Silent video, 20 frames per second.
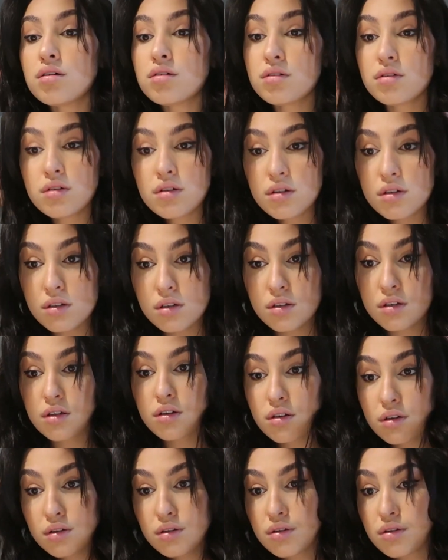thing I do is
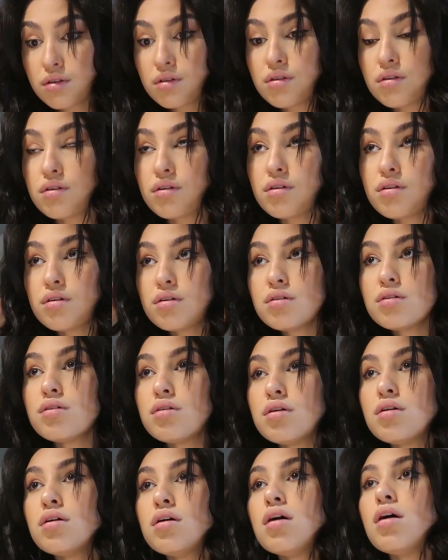curl it and I
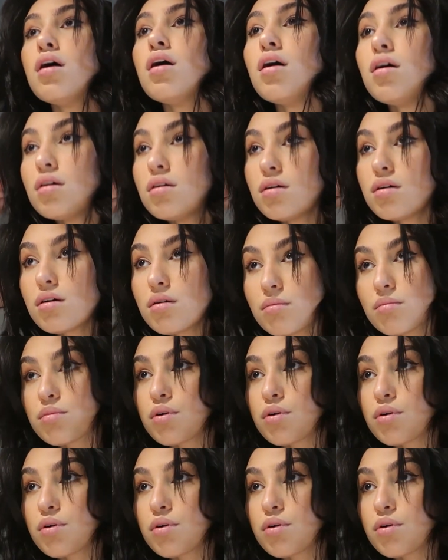am ready to go.